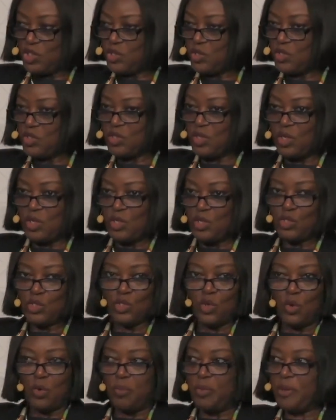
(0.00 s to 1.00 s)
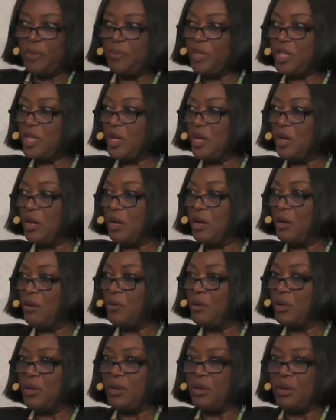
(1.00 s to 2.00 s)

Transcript: questions, so maybe